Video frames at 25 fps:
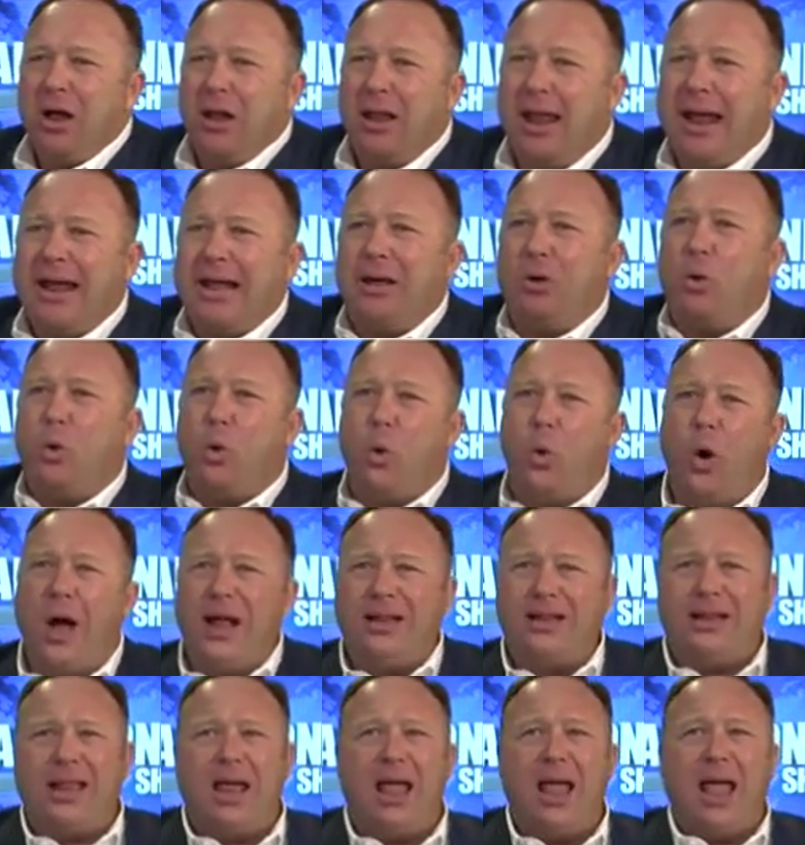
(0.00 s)
Like,
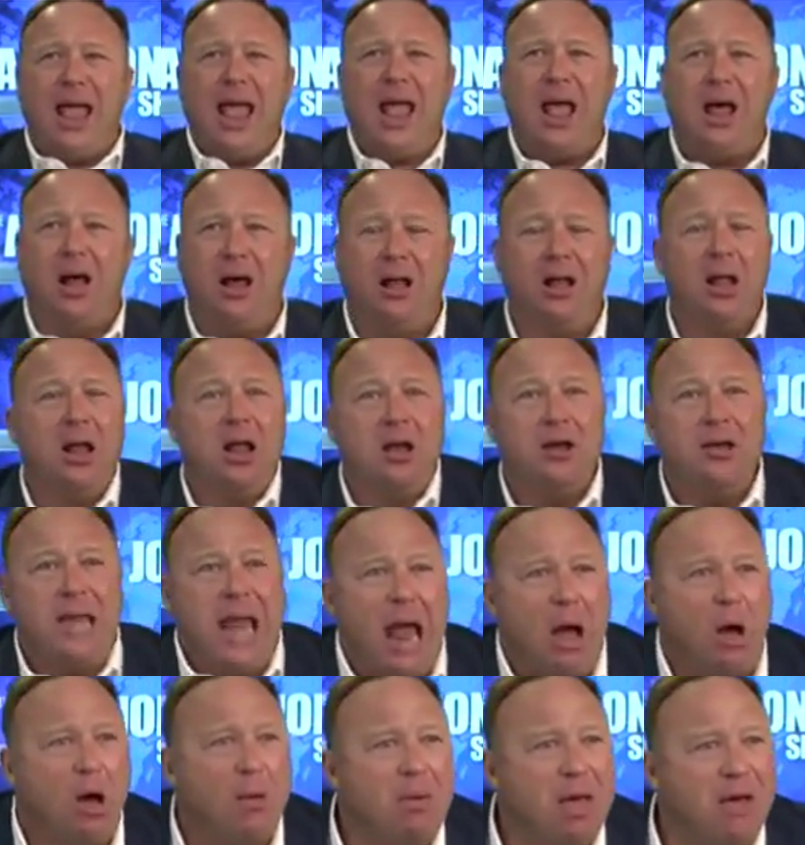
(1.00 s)
what the hell?
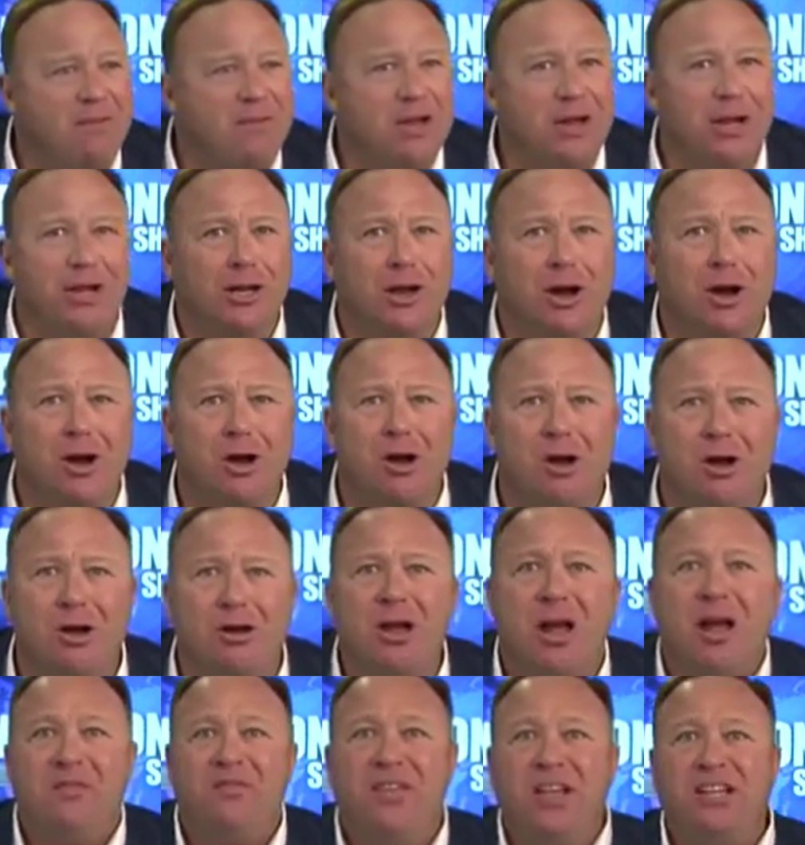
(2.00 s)
Now I'm having to
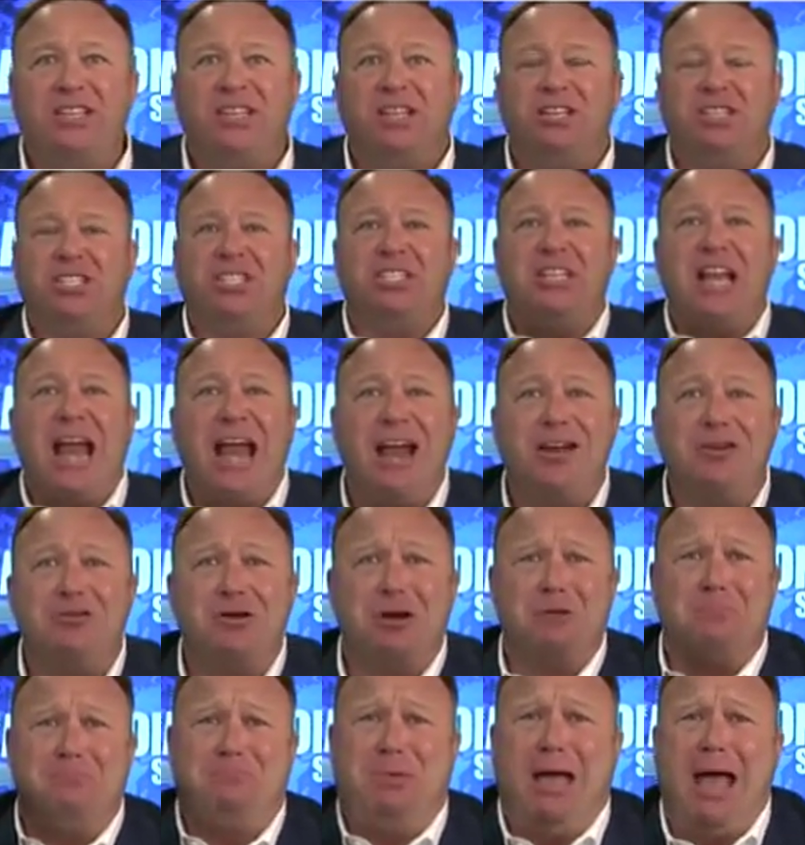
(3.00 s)
learn this is
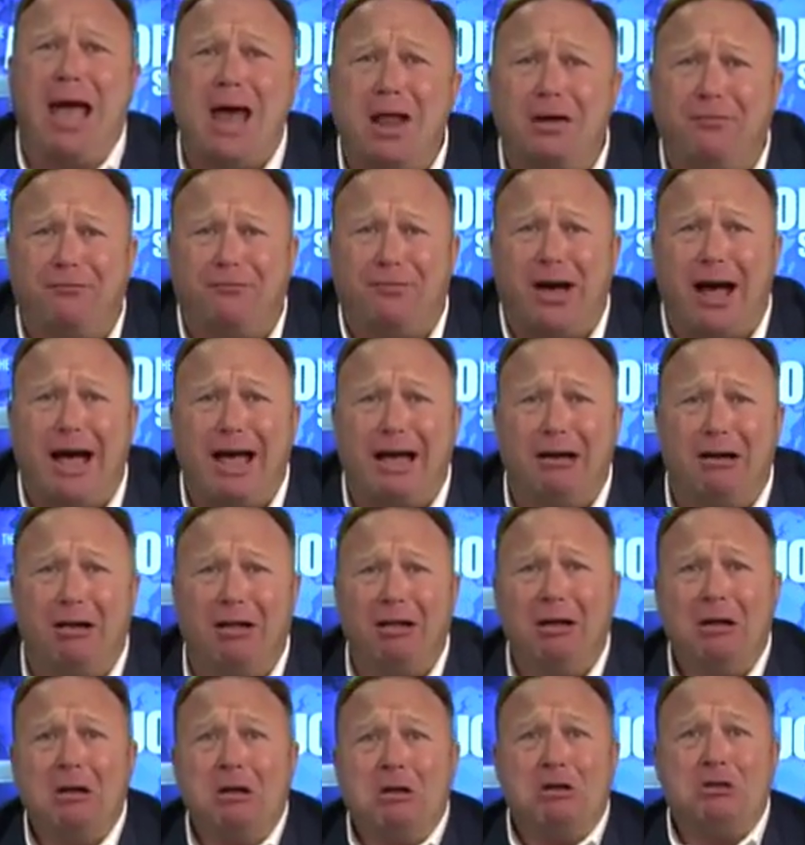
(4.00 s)
standard
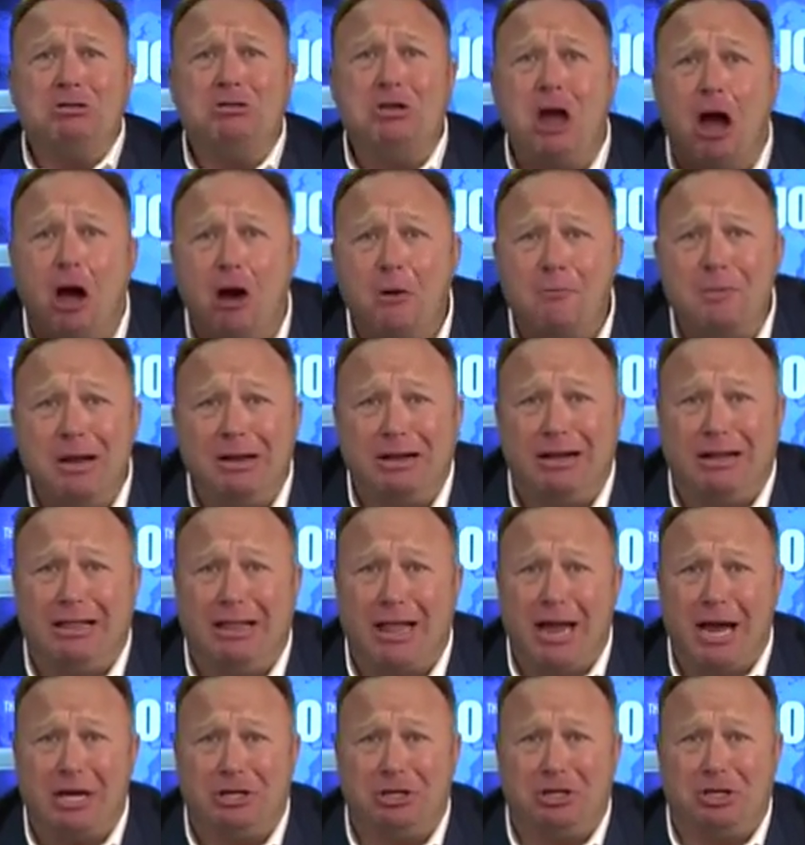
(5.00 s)
pedophile
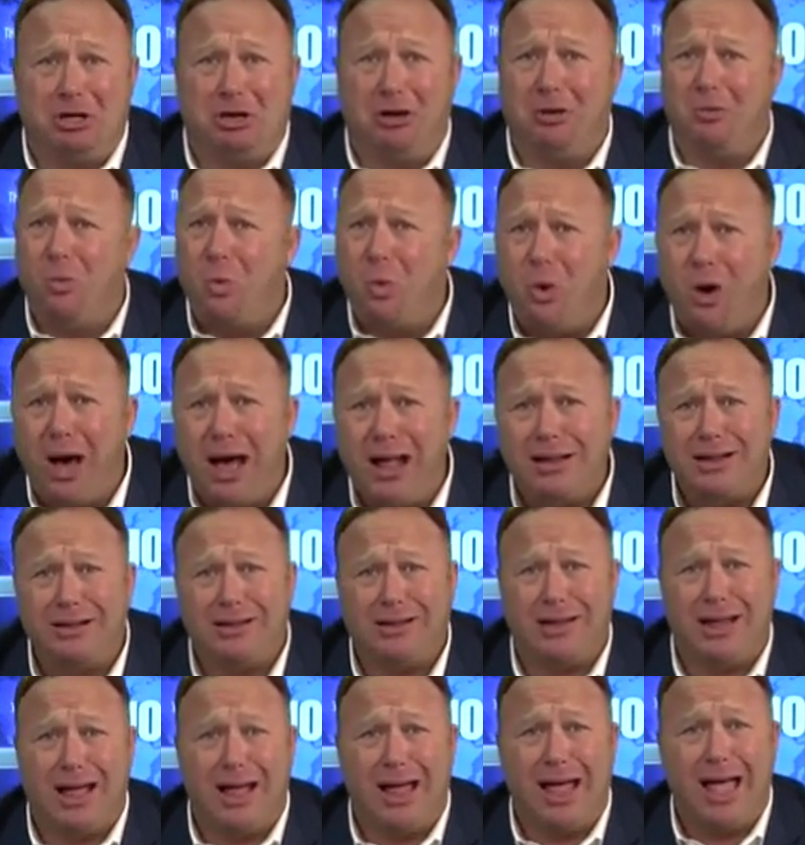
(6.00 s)
nomenclature. What
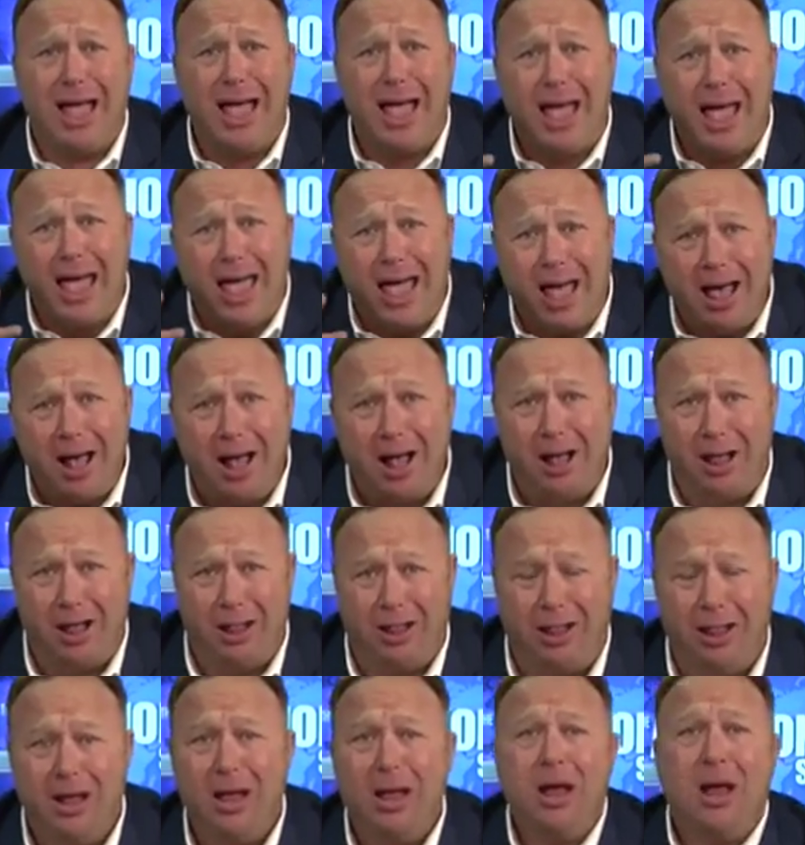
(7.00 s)
the
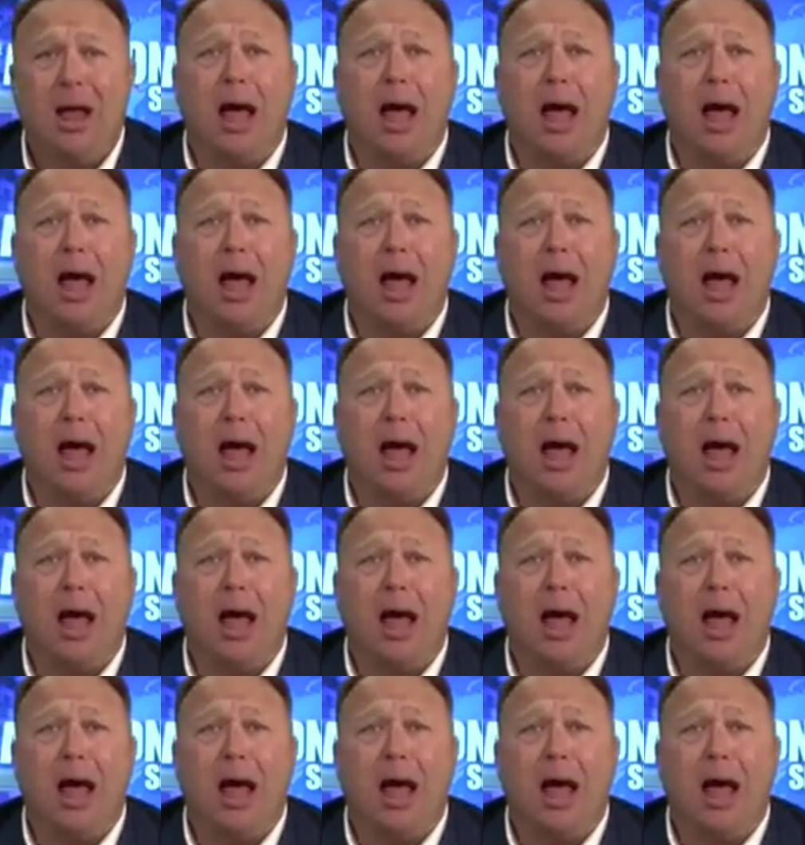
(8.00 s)
hell?